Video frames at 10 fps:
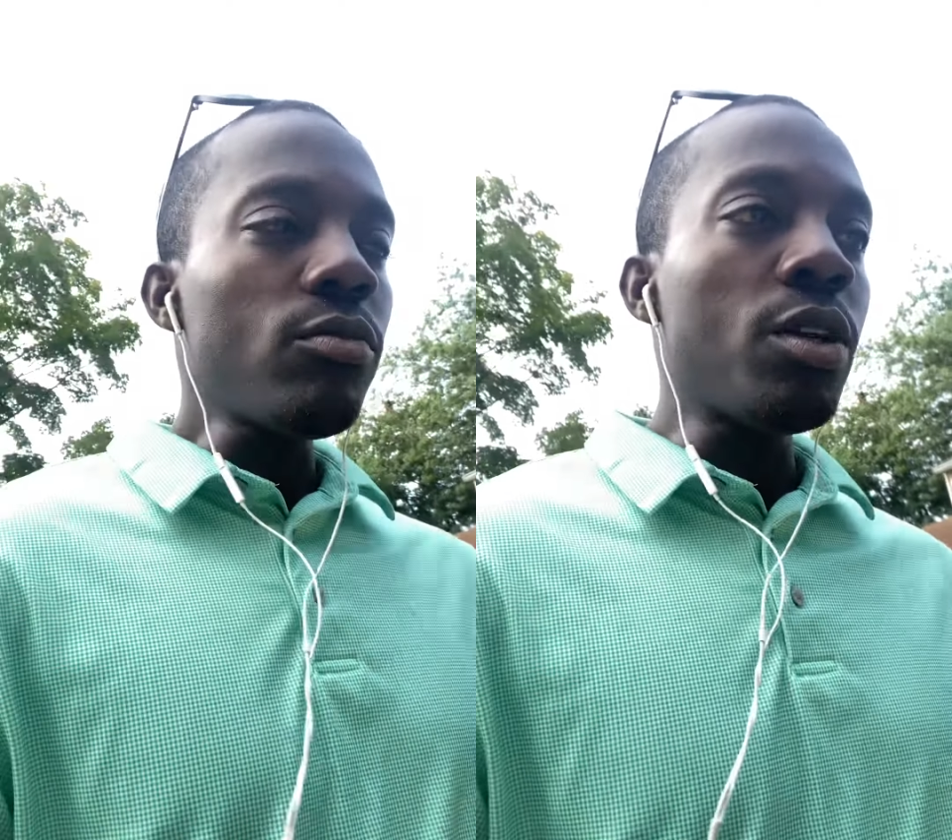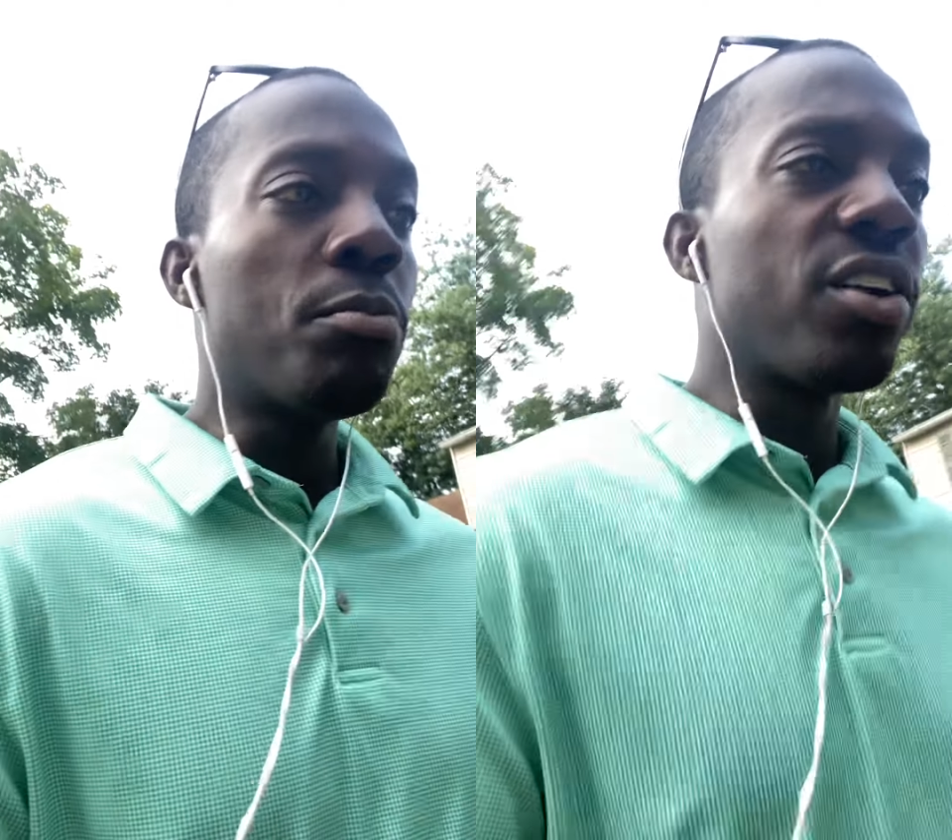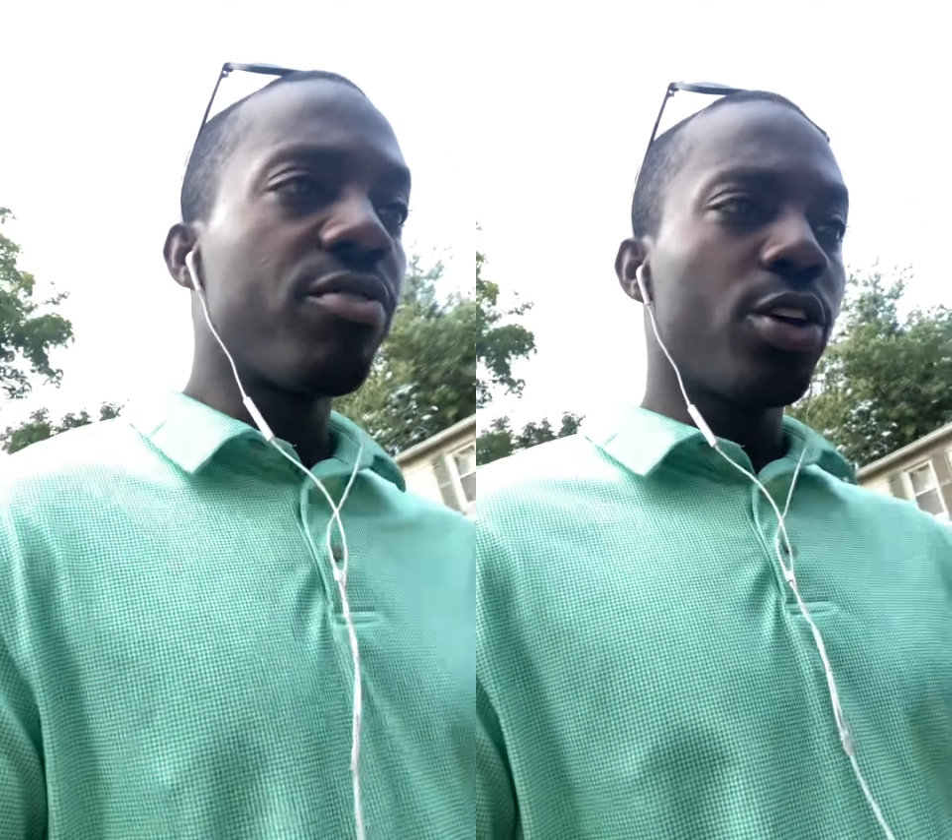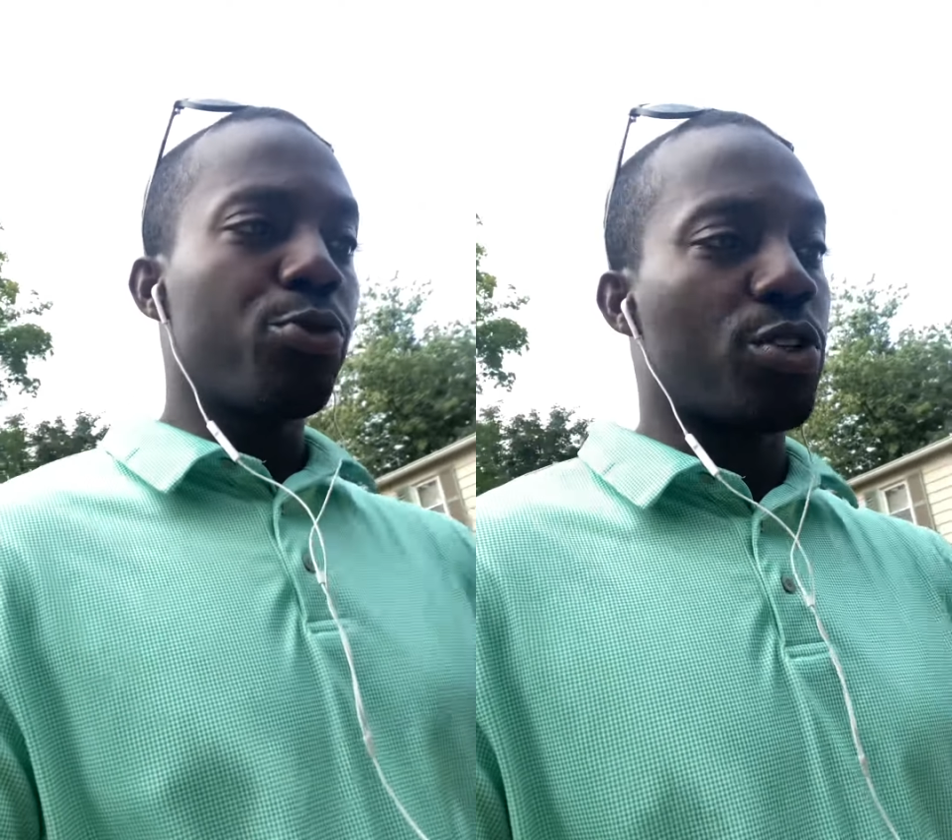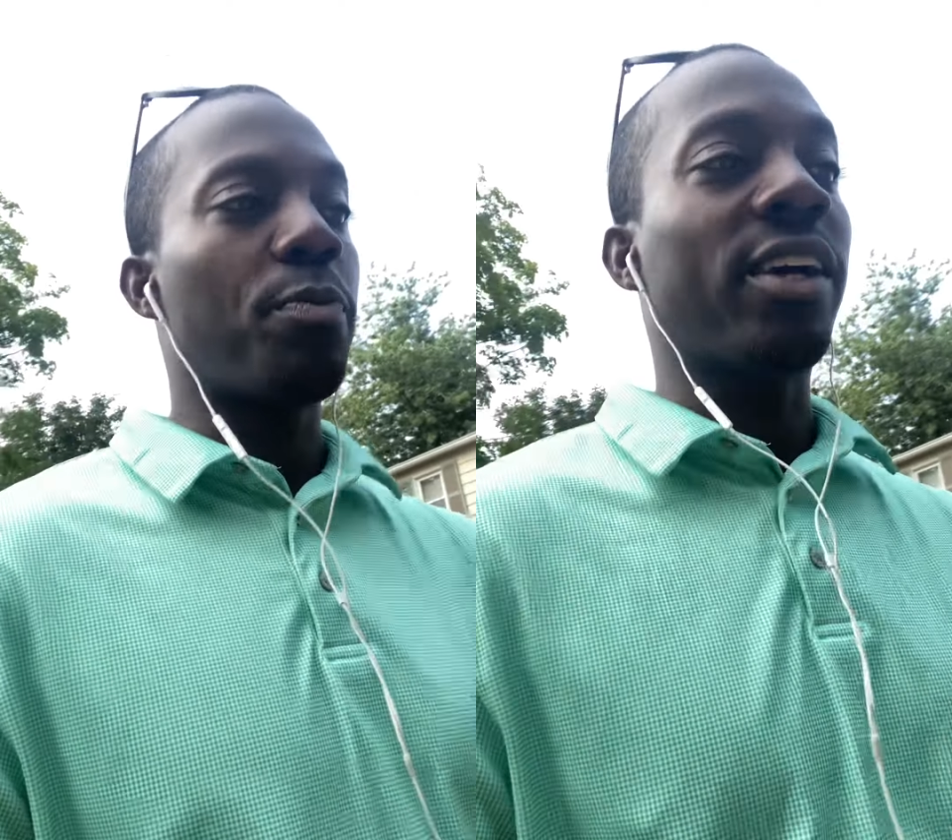but a very
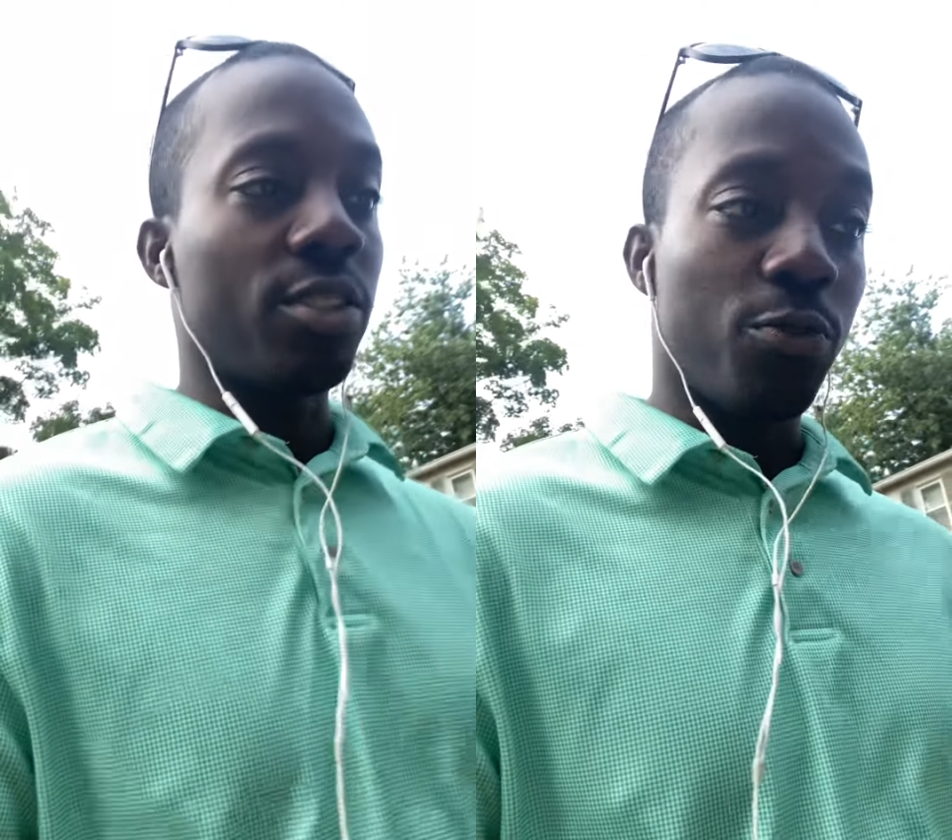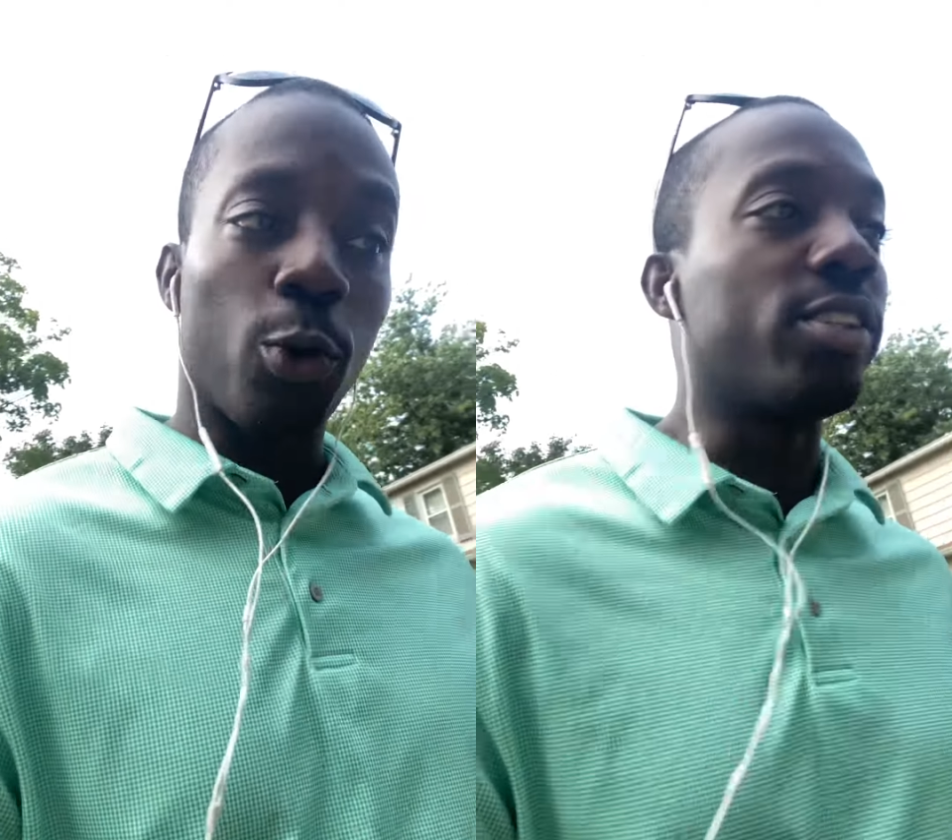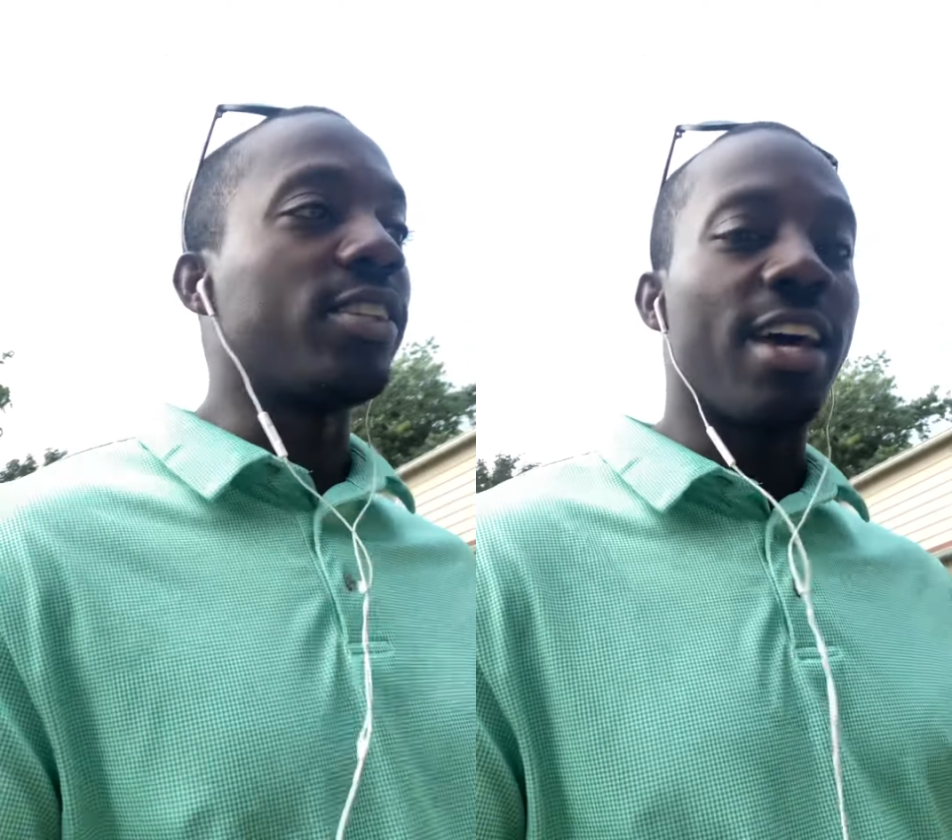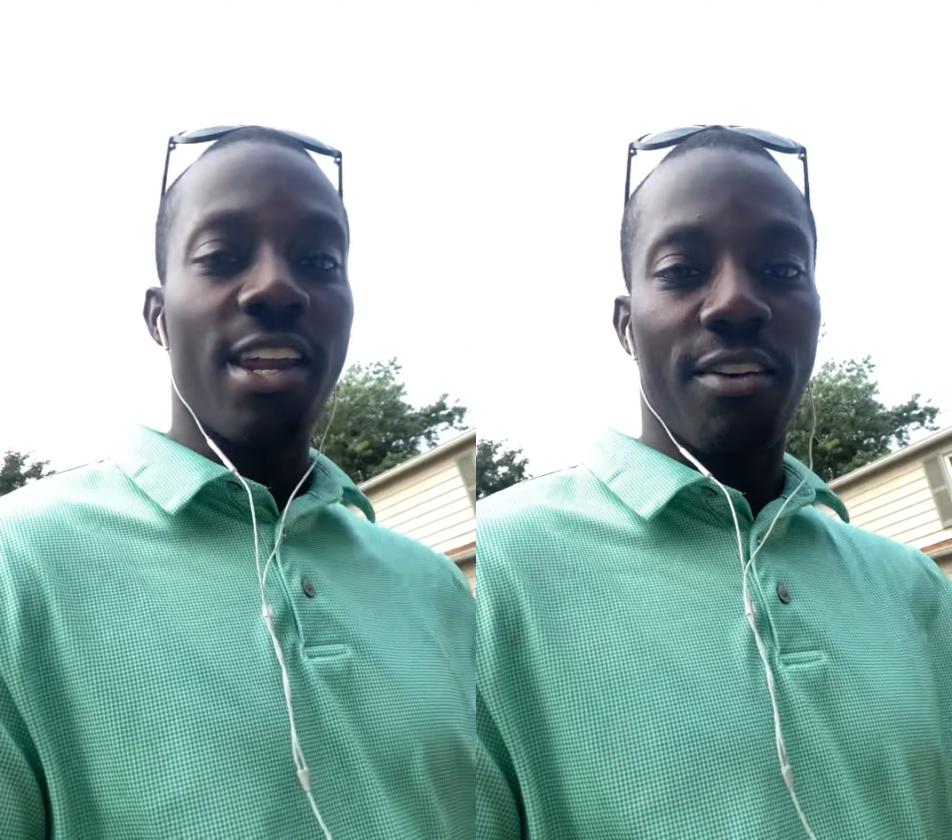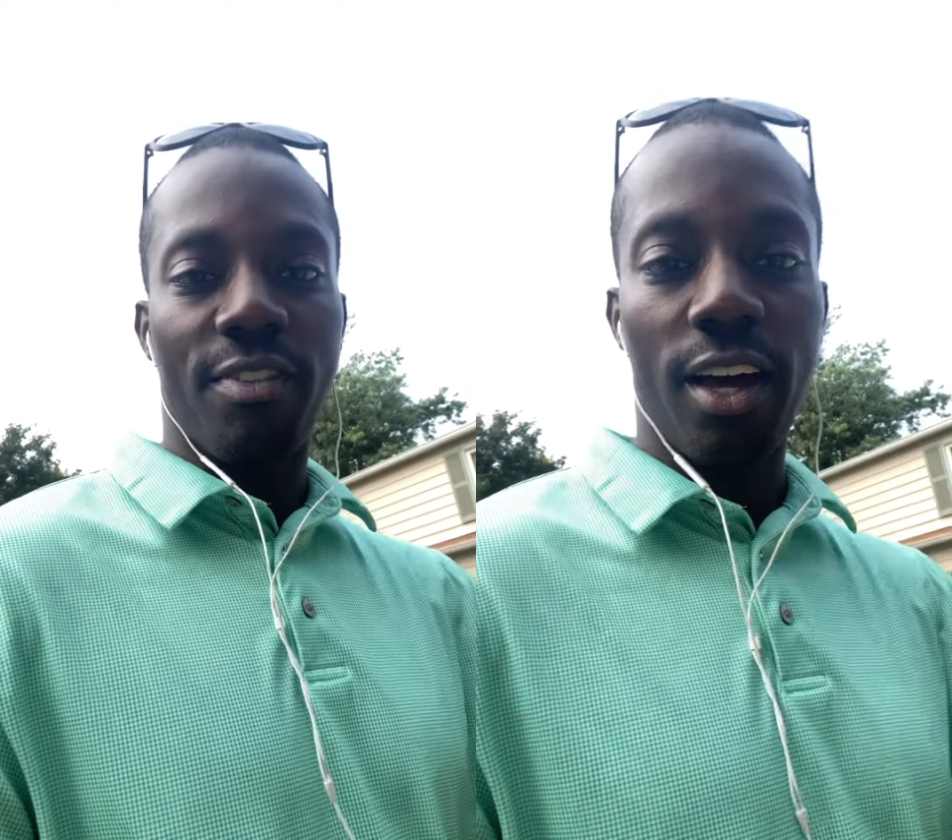respected voice in the
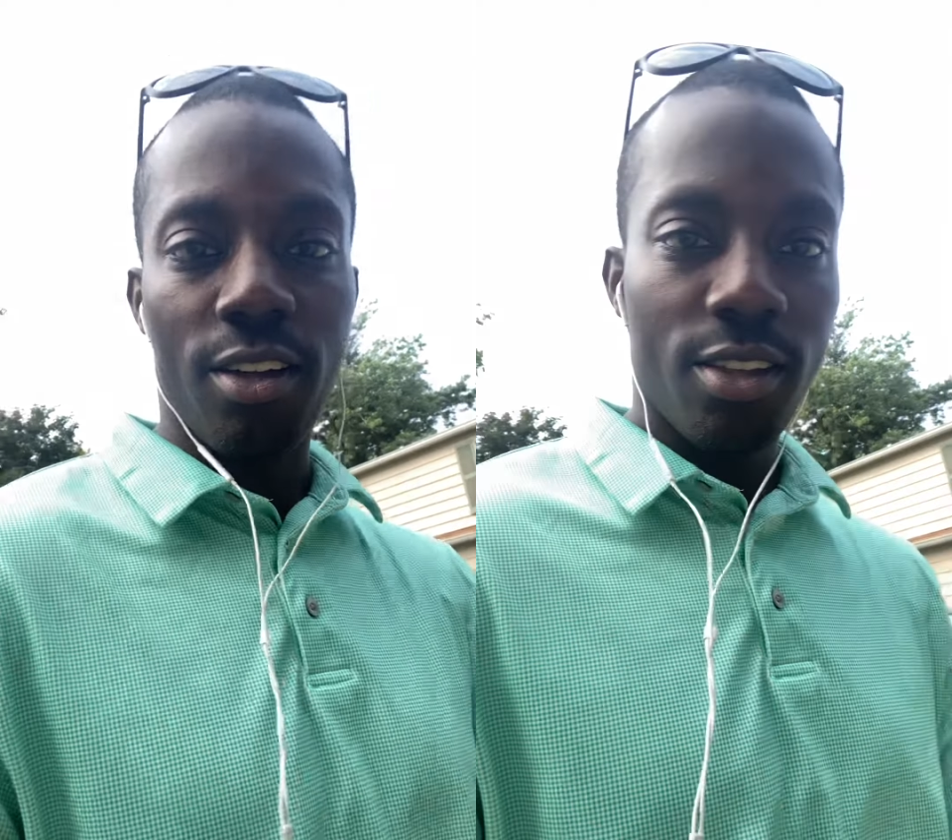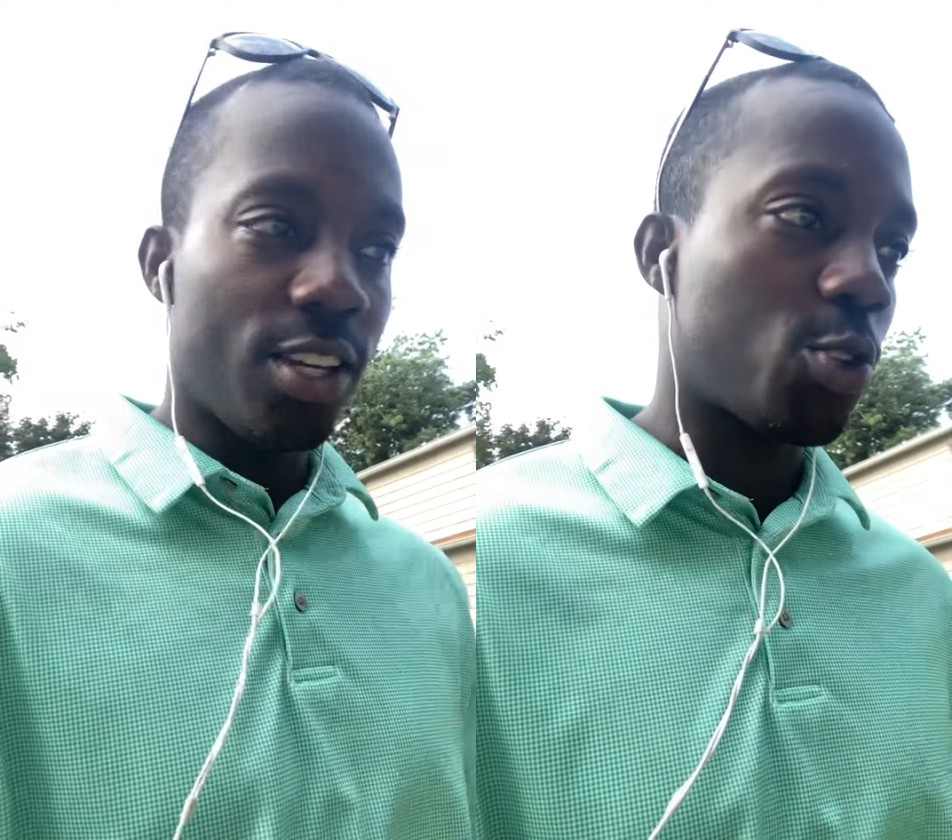NFL is